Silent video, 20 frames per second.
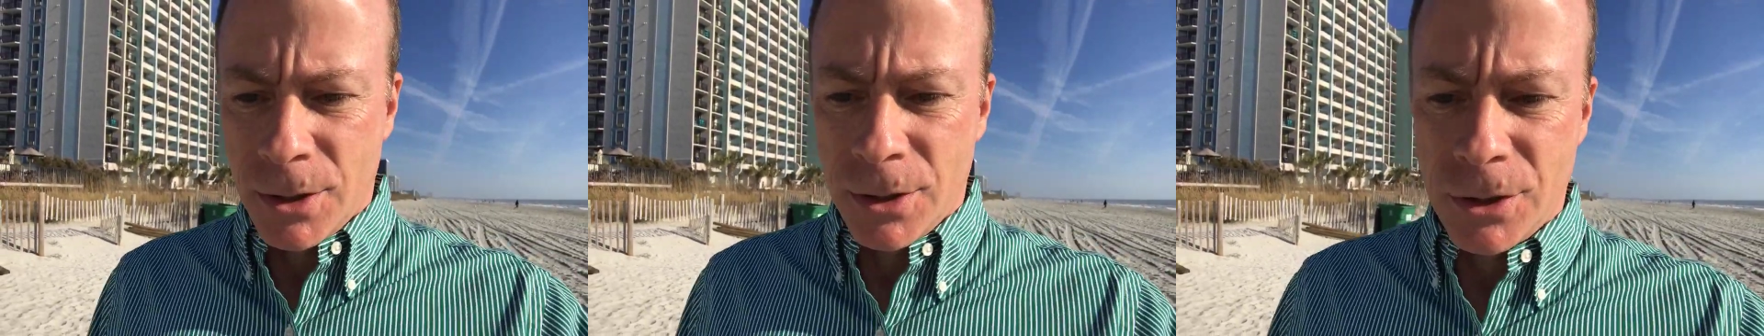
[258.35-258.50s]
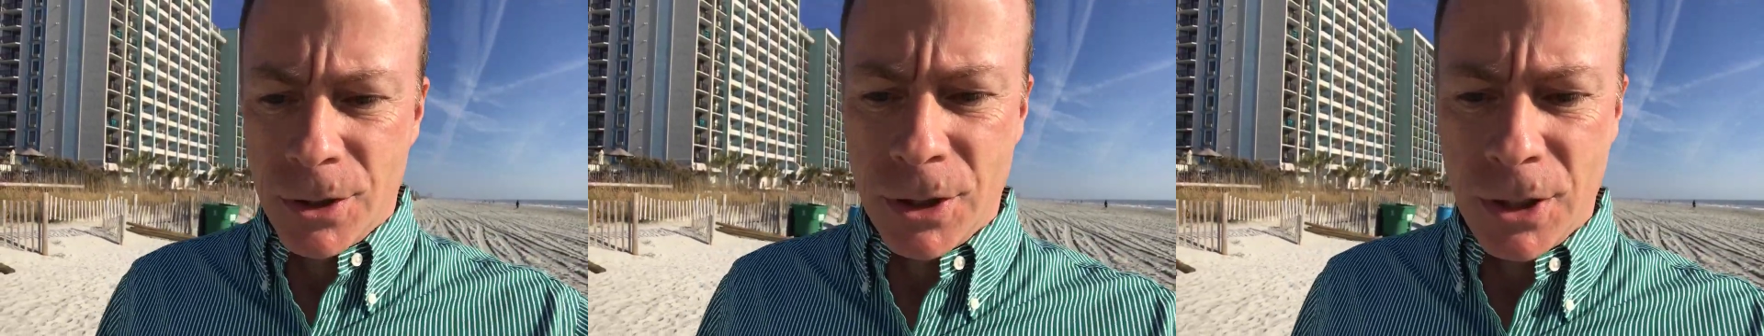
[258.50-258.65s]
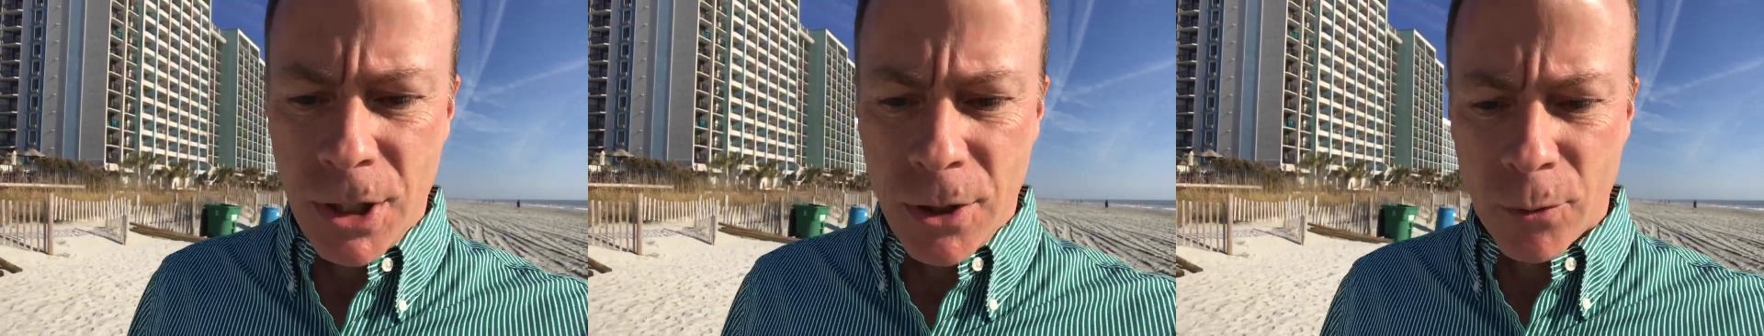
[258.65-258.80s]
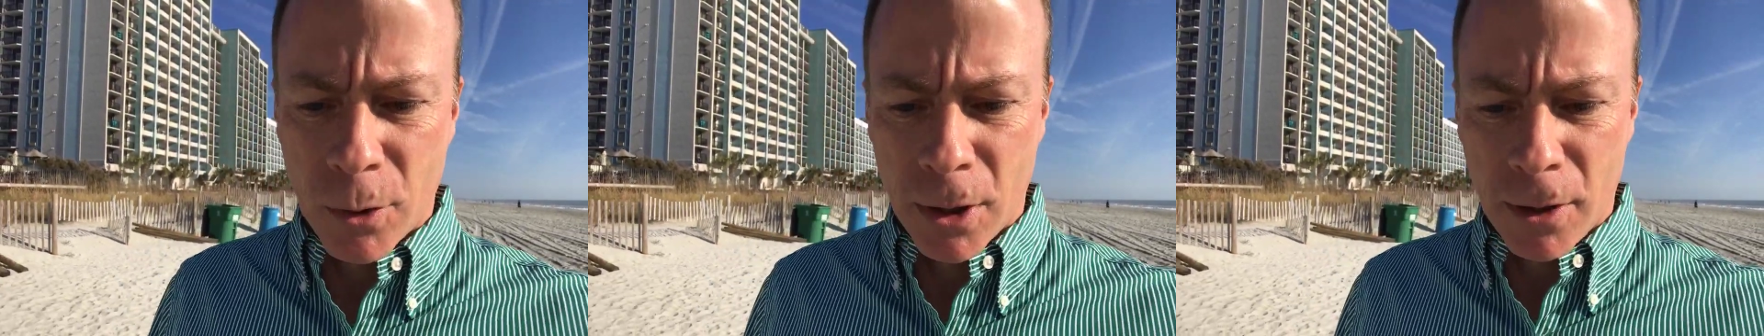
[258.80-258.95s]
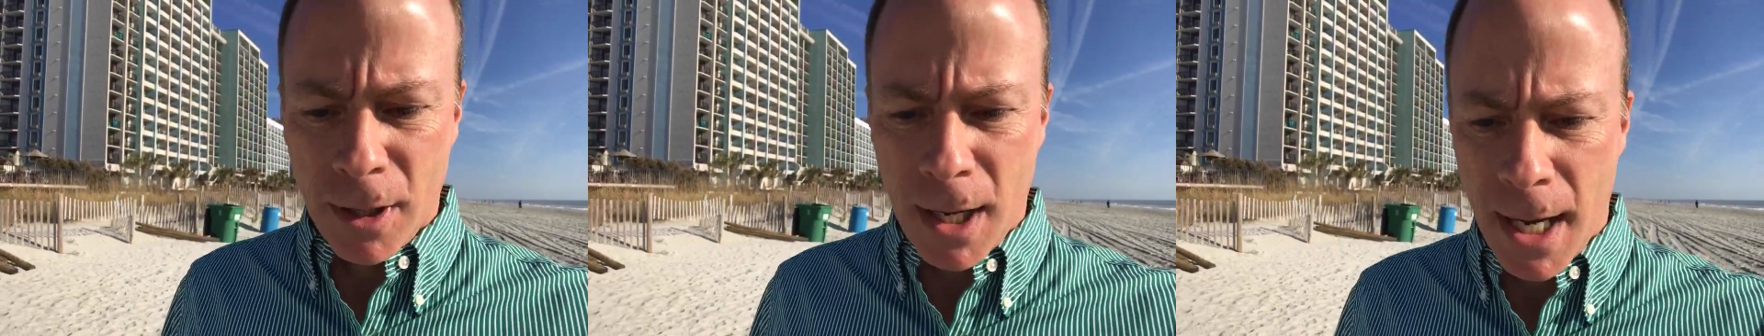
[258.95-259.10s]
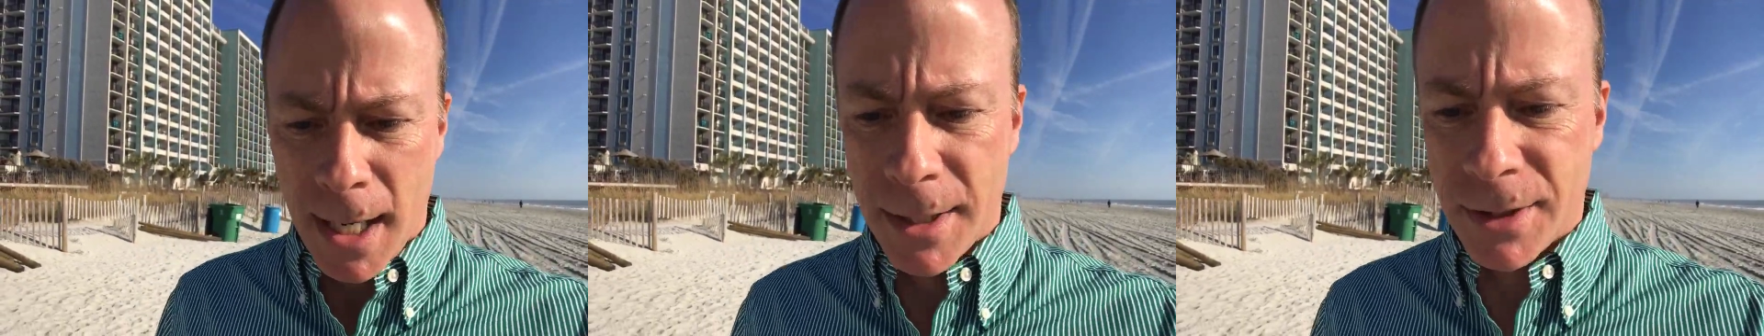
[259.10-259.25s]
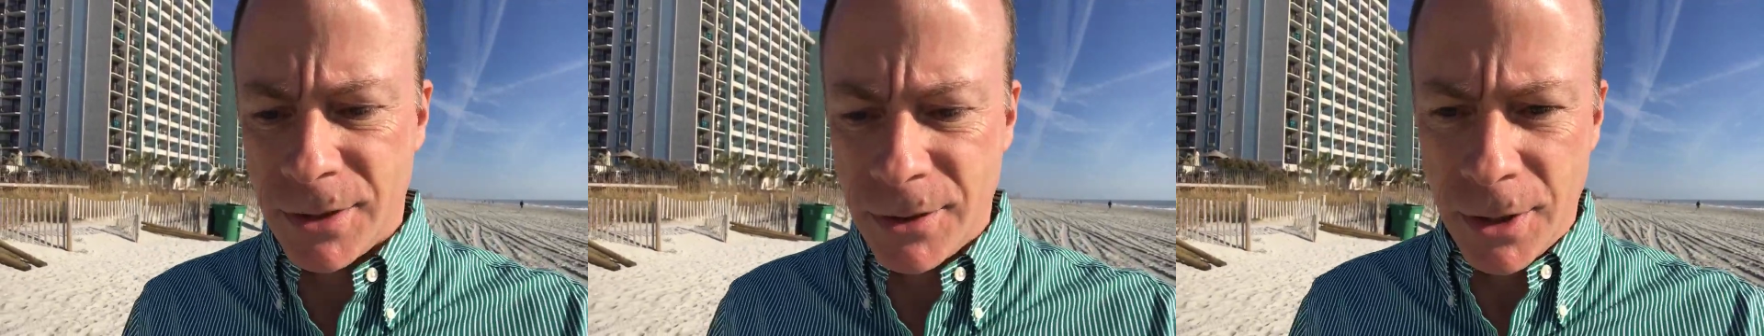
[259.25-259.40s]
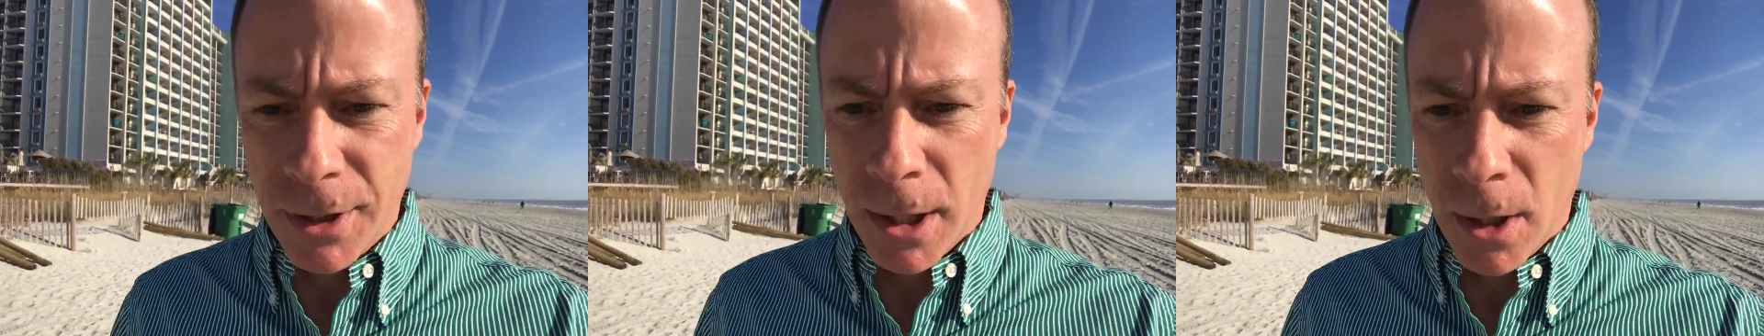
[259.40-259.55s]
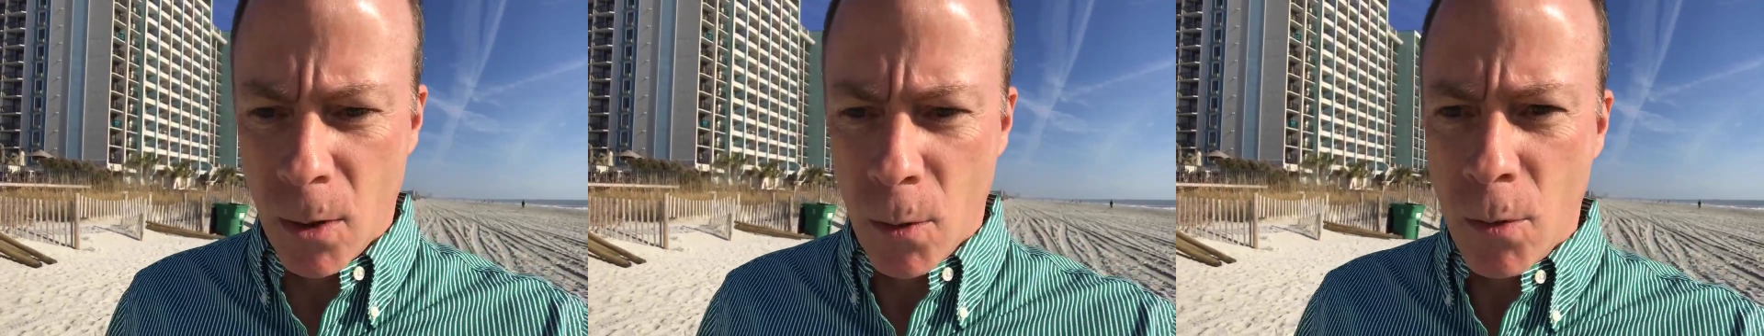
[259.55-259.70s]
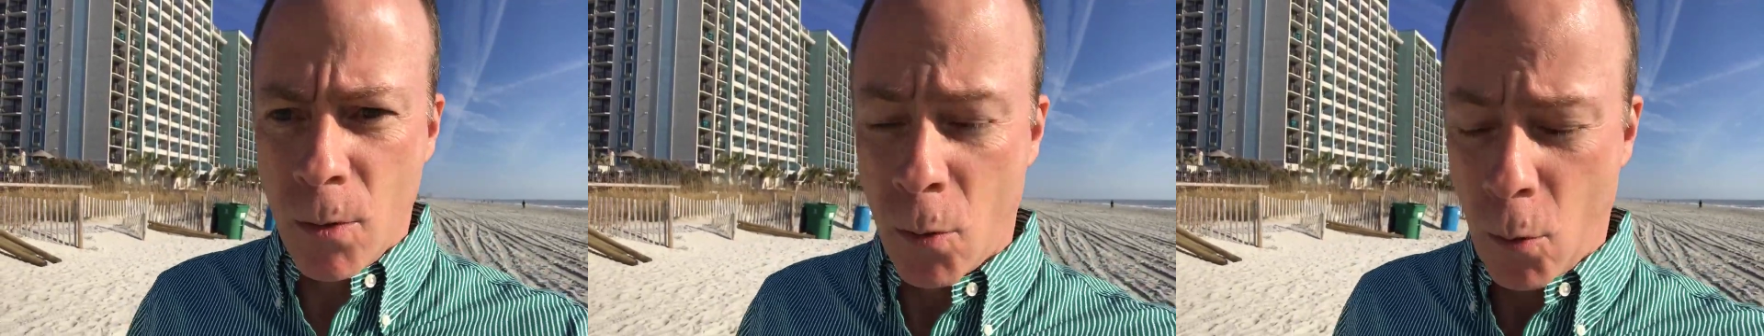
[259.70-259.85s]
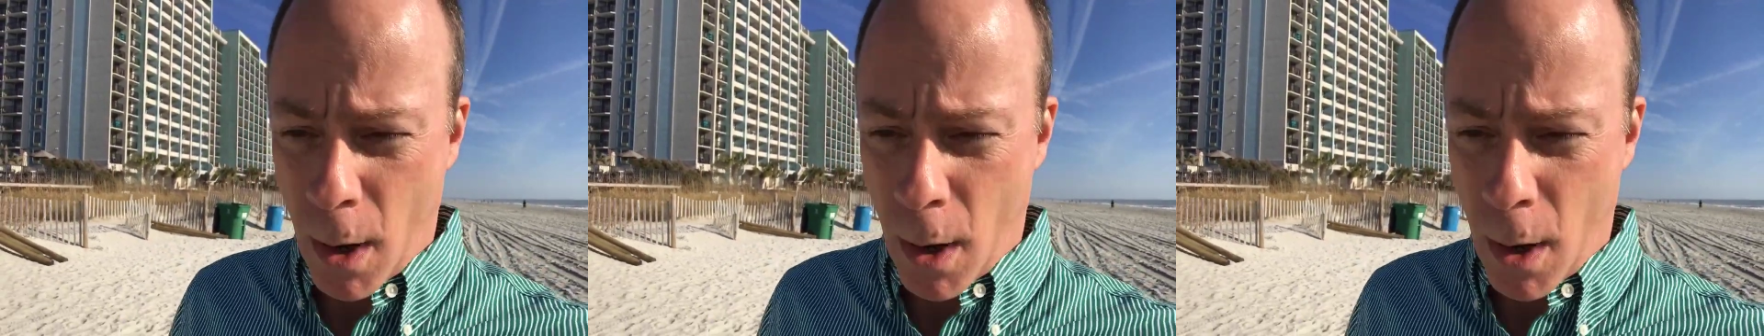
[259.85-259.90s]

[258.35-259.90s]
she realized, you know,